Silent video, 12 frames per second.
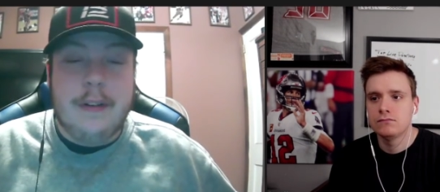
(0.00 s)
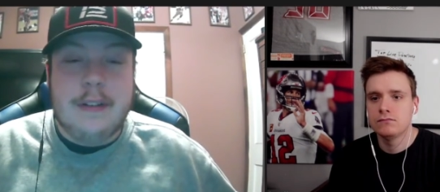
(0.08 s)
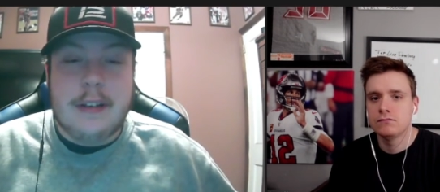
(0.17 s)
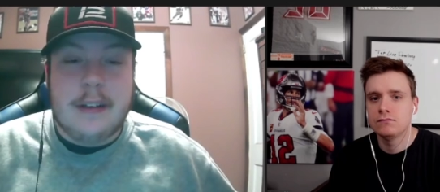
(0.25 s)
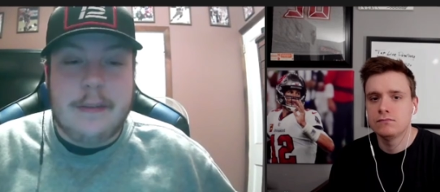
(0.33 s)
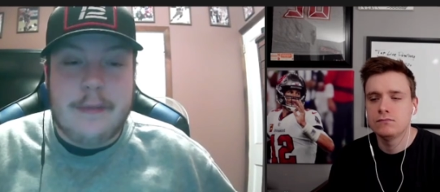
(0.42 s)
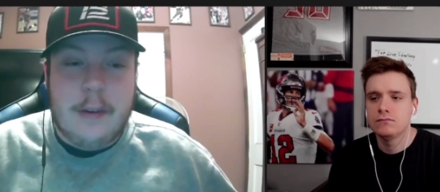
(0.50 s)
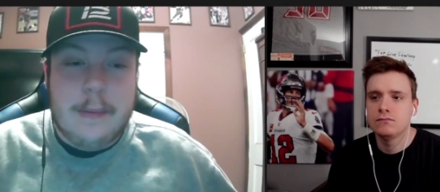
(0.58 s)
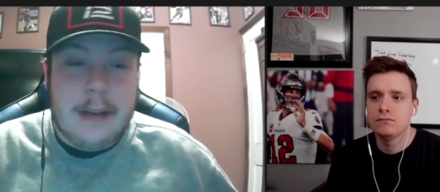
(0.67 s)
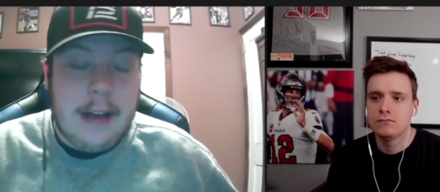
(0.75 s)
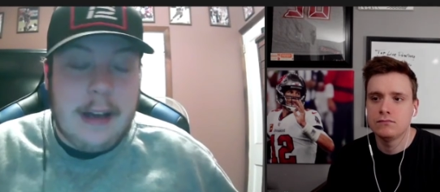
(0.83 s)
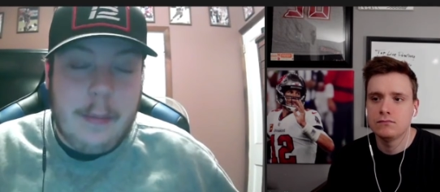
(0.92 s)
Speaker 1: is it confirmed
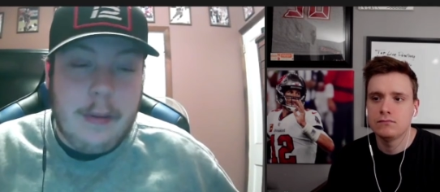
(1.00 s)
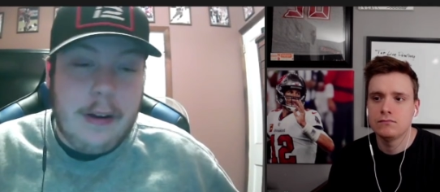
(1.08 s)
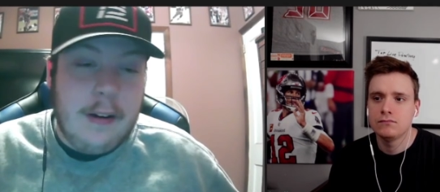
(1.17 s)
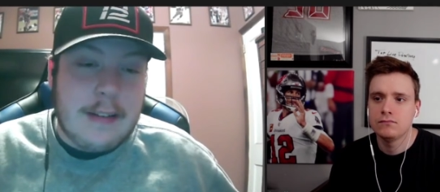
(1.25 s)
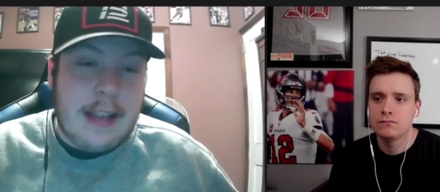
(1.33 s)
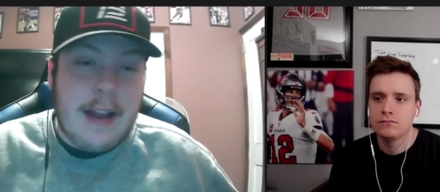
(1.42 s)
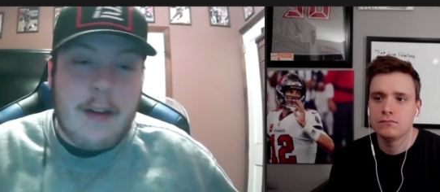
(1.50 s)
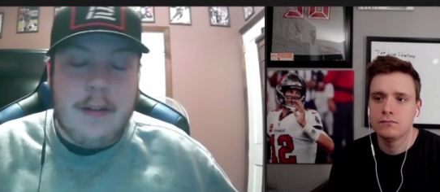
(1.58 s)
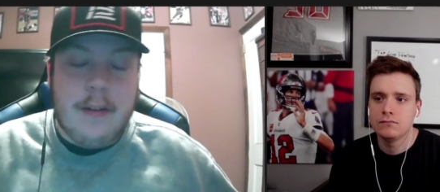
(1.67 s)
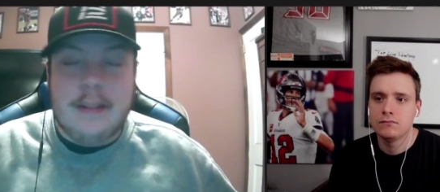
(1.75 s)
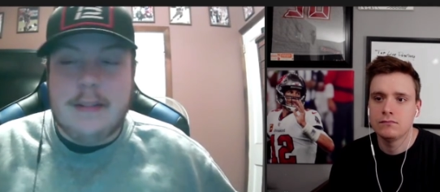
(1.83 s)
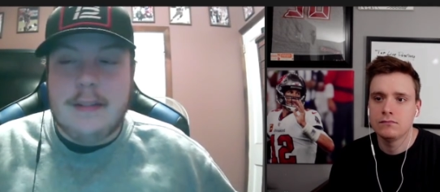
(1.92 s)
that either player is
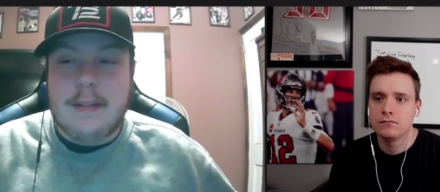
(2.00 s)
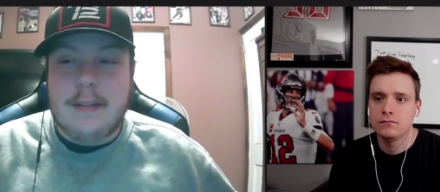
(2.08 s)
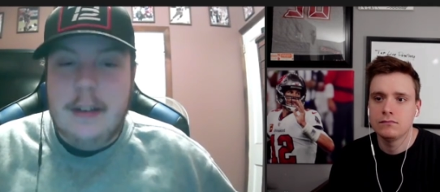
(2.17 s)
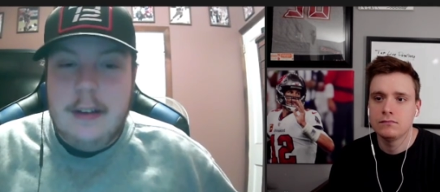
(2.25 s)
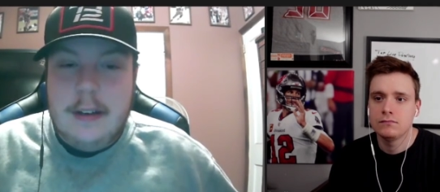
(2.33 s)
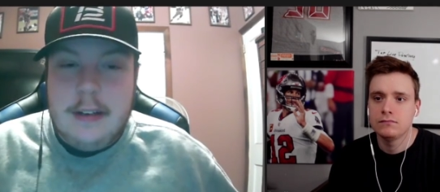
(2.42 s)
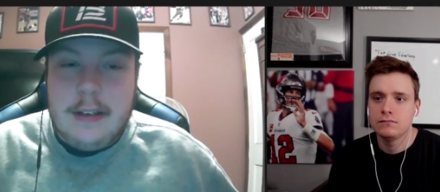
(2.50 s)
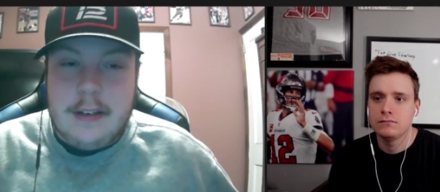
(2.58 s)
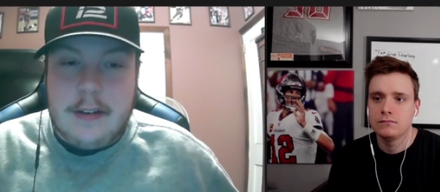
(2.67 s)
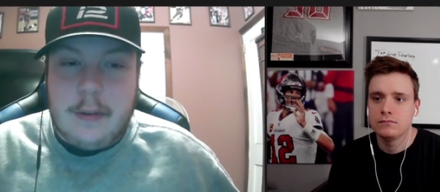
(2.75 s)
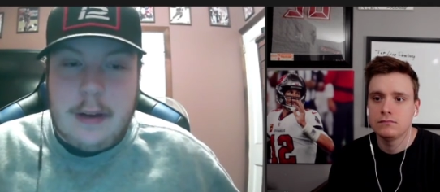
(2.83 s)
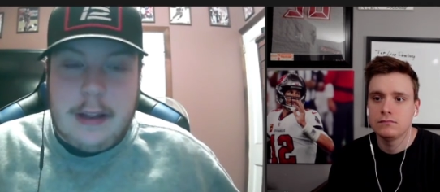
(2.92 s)
out. It's, you
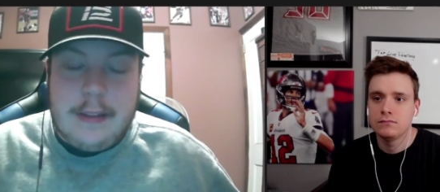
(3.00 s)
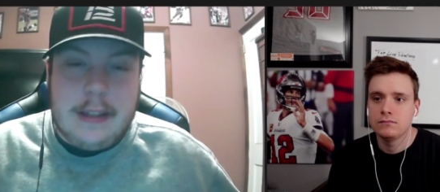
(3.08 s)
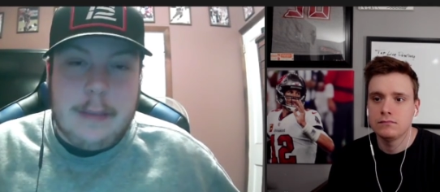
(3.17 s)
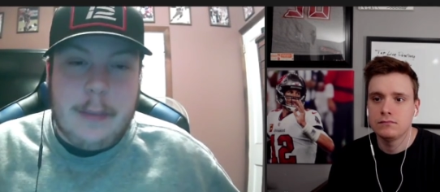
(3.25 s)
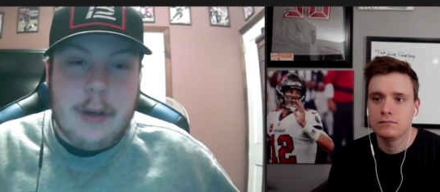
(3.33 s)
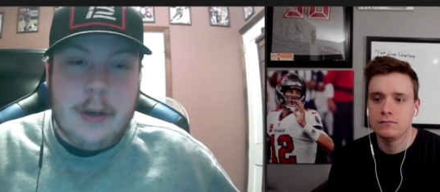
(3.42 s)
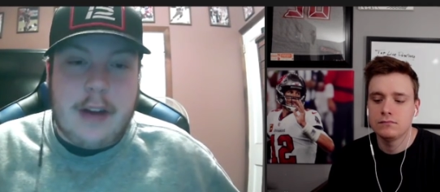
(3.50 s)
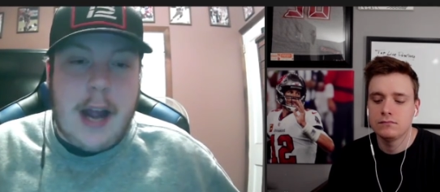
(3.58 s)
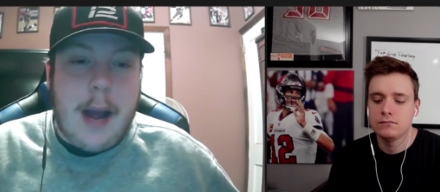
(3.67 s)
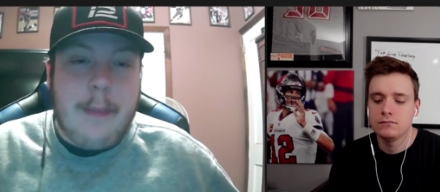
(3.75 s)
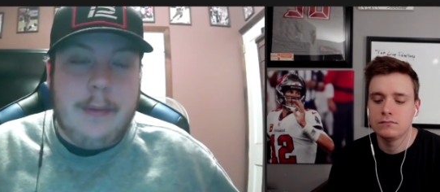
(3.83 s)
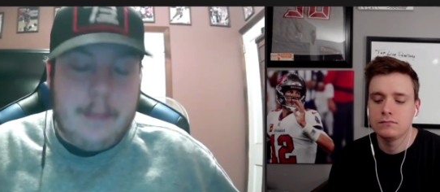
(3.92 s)
know, I think the Bucs are
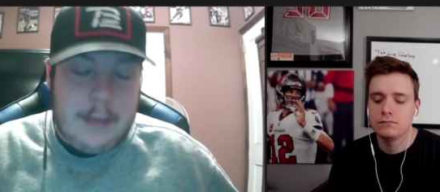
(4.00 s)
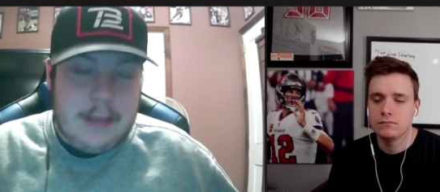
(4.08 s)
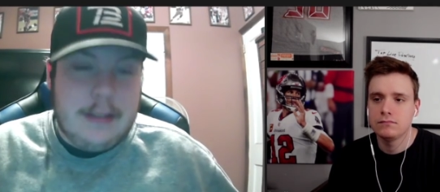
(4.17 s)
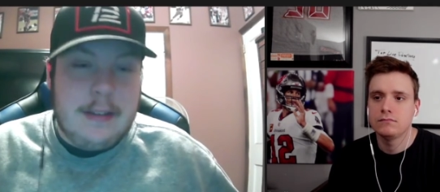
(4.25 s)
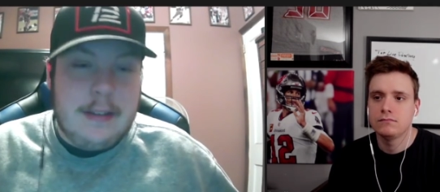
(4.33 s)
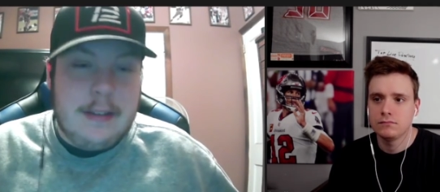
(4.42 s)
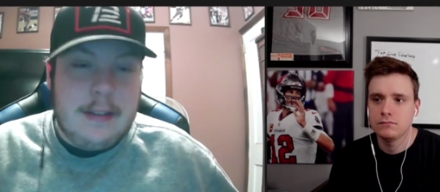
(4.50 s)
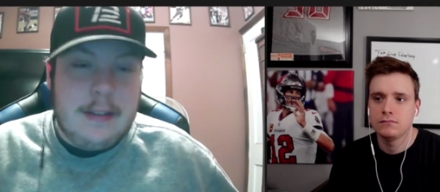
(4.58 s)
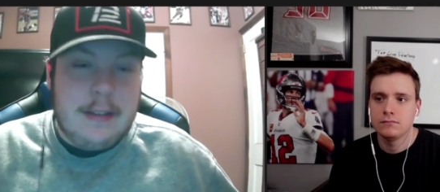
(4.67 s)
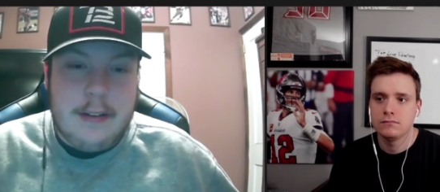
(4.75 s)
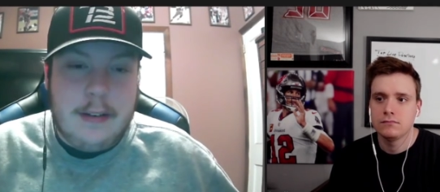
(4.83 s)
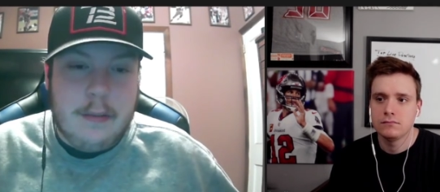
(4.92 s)
optimistic
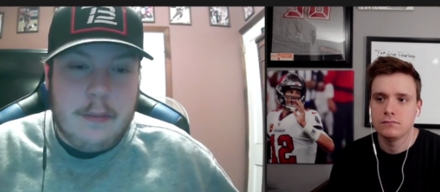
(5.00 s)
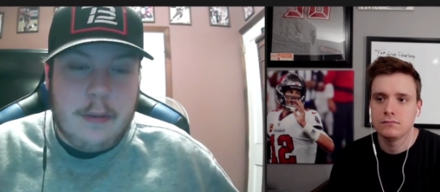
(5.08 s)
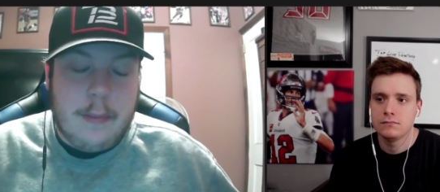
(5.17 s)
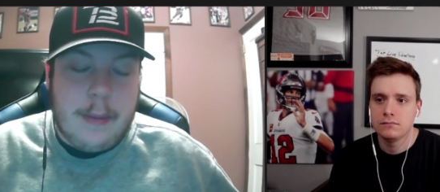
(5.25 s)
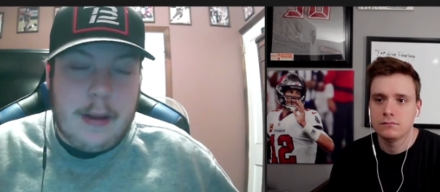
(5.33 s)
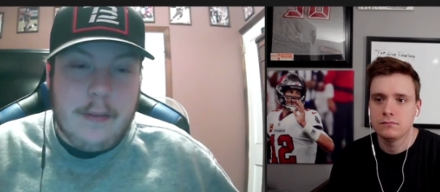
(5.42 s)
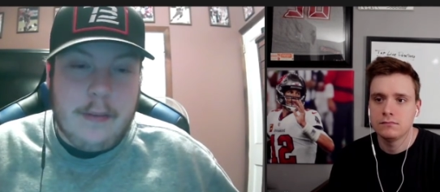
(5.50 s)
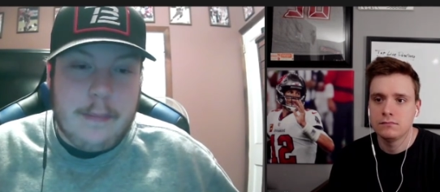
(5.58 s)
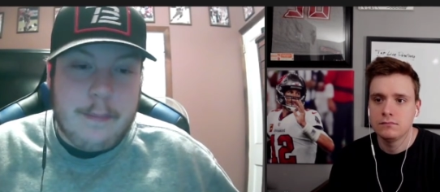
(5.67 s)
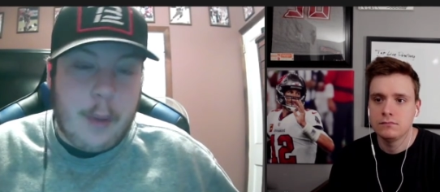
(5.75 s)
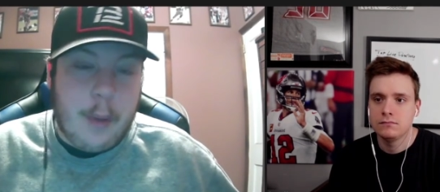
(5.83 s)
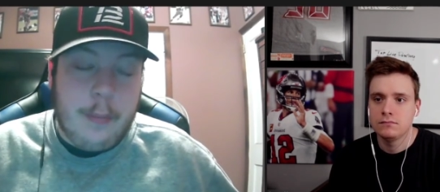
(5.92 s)
about
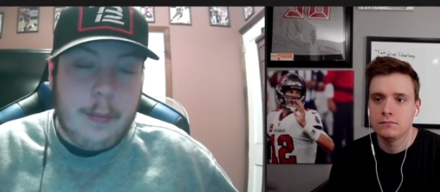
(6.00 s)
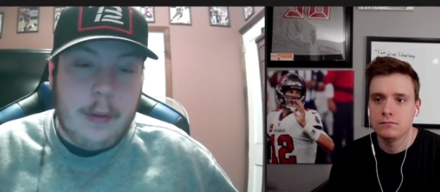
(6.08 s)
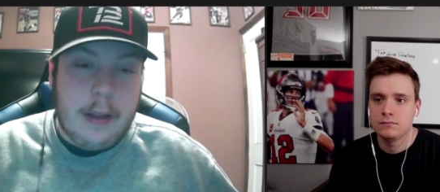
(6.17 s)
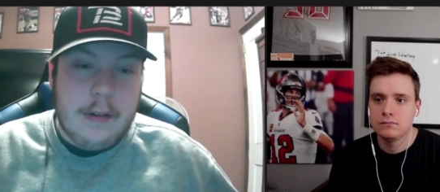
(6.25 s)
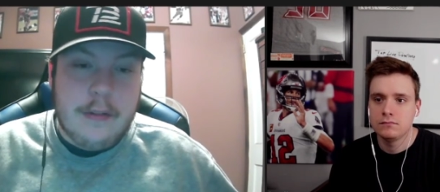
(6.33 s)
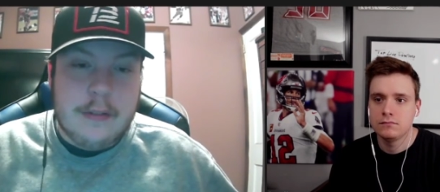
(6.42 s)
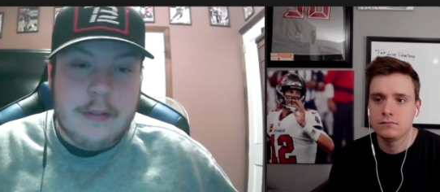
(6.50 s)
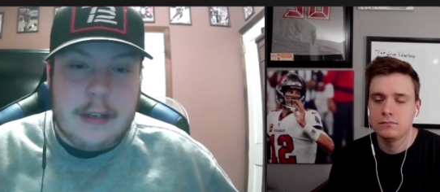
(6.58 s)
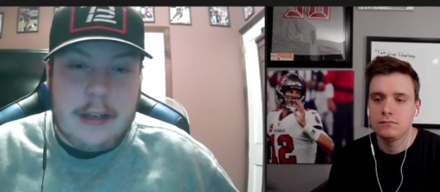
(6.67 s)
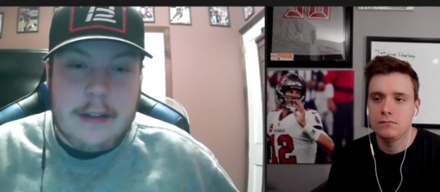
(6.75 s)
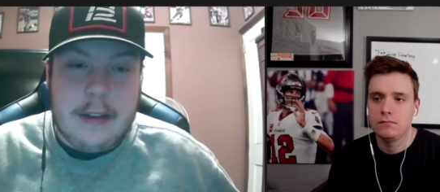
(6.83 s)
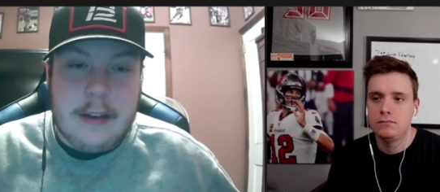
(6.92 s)
both players, and
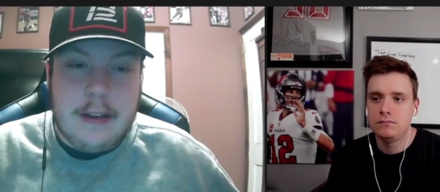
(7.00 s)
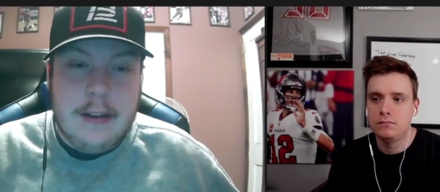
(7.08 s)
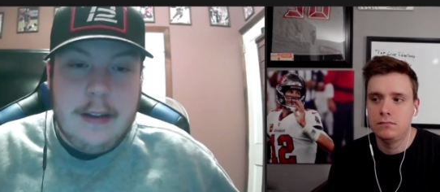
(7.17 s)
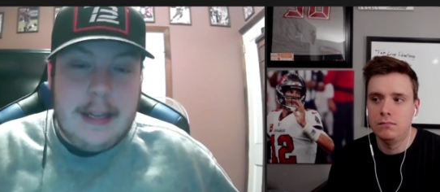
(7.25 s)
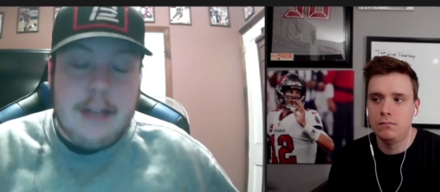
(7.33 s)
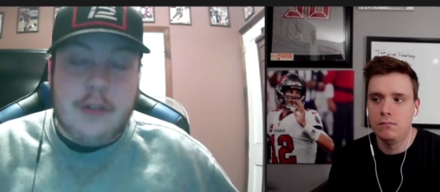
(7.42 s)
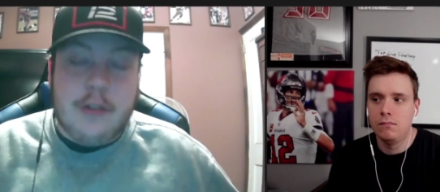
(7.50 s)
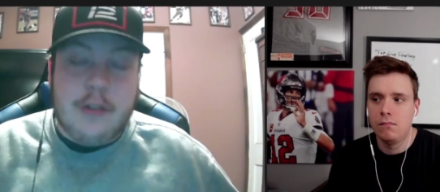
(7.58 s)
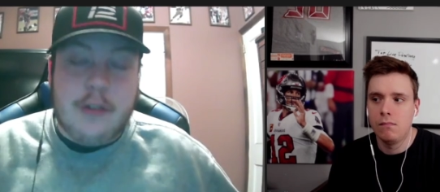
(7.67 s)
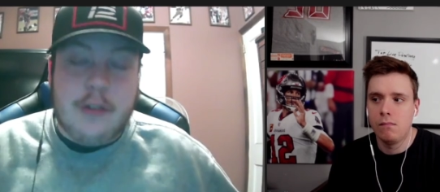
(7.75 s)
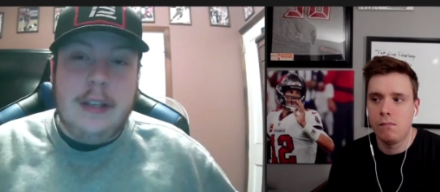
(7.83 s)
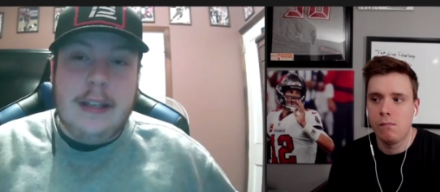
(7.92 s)
I think it
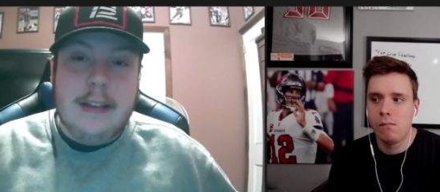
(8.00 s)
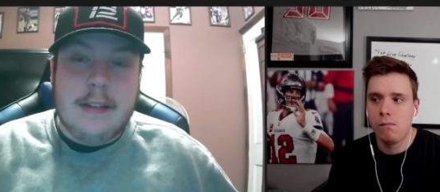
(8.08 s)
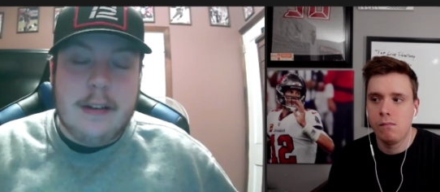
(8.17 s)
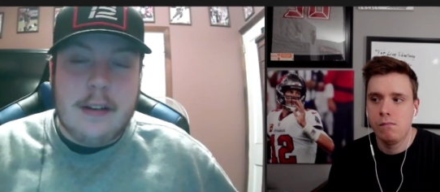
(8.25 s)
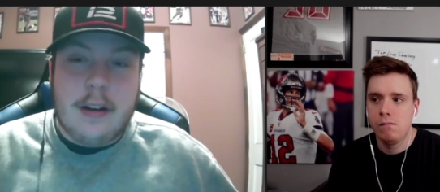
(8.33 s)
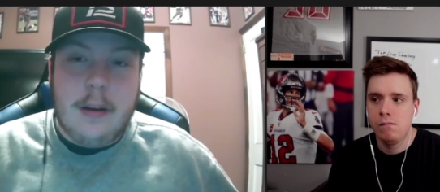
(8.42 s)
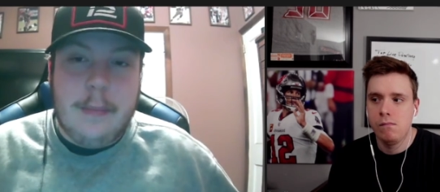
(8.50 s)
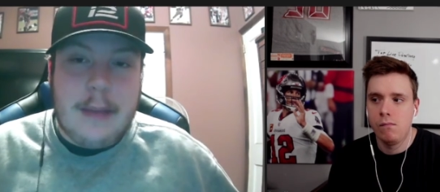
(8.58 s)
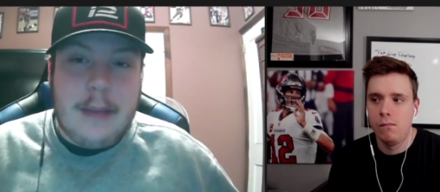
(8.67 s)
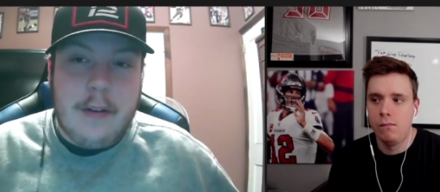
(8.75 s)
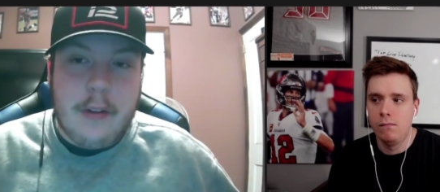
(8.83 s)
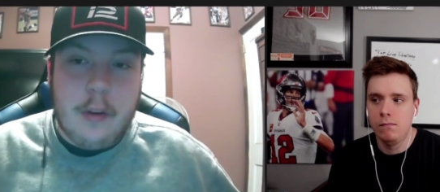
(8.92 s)
truly is going to come
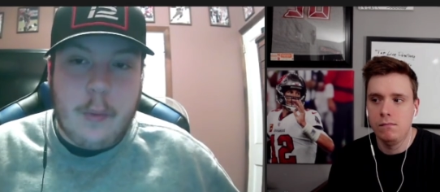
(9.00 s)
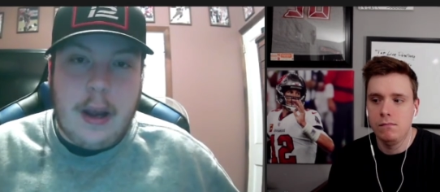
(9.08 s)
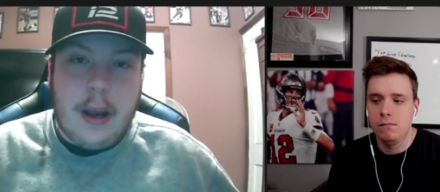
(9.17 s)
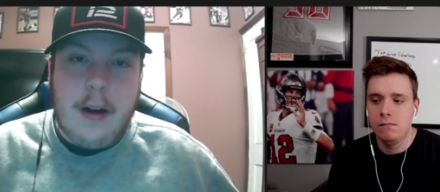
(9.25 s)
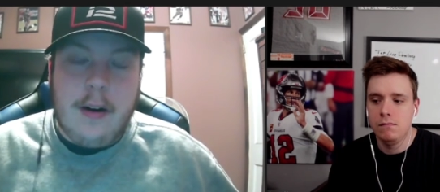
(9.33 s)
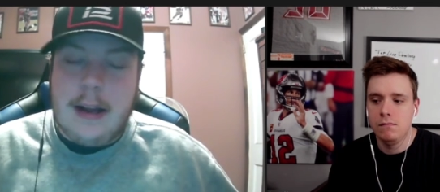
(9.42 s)
down to the wire.